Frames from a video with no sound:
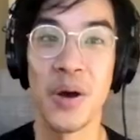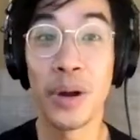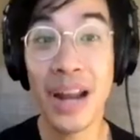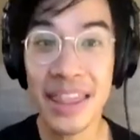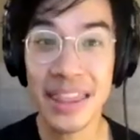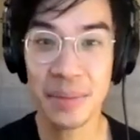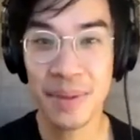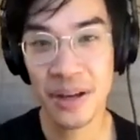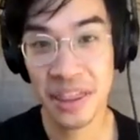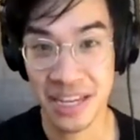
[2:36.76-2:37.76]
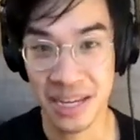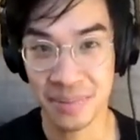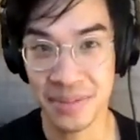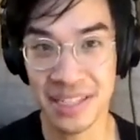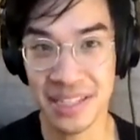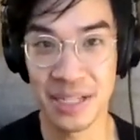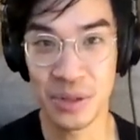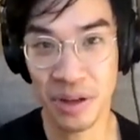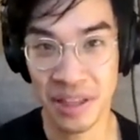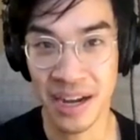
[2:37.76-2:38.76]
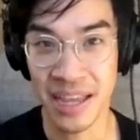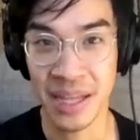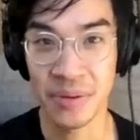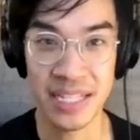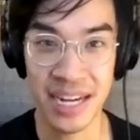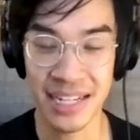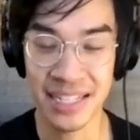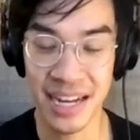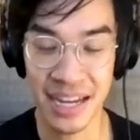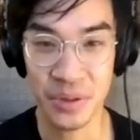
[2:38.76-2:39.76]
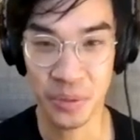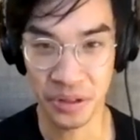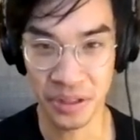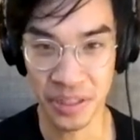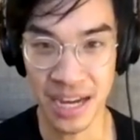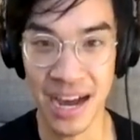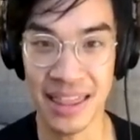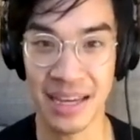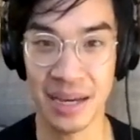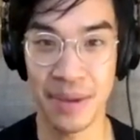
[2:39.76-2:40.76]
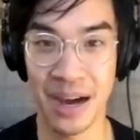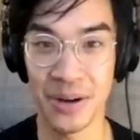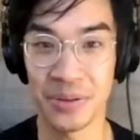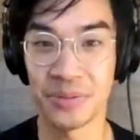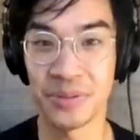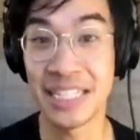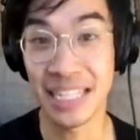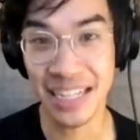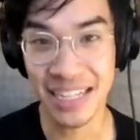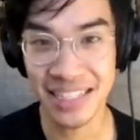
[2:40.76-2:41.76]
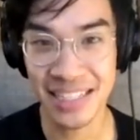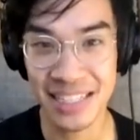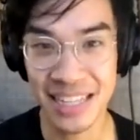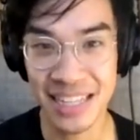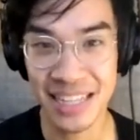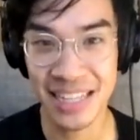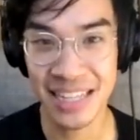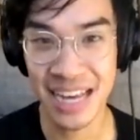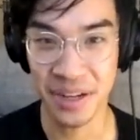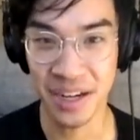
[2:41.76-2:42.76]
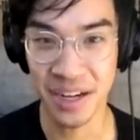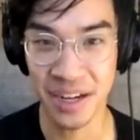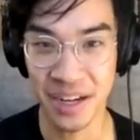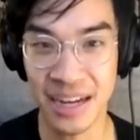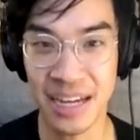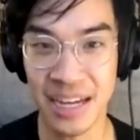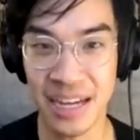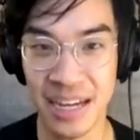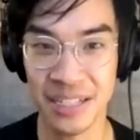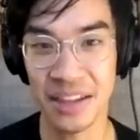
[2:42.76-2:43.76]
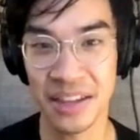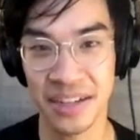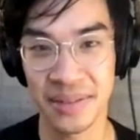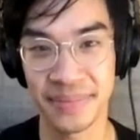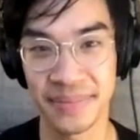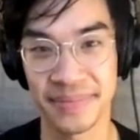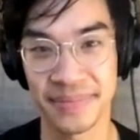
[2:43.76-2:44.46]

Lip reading: When I think about themes in Twelfth Night that resonate in today's world, I think about resilience as a community and coming together.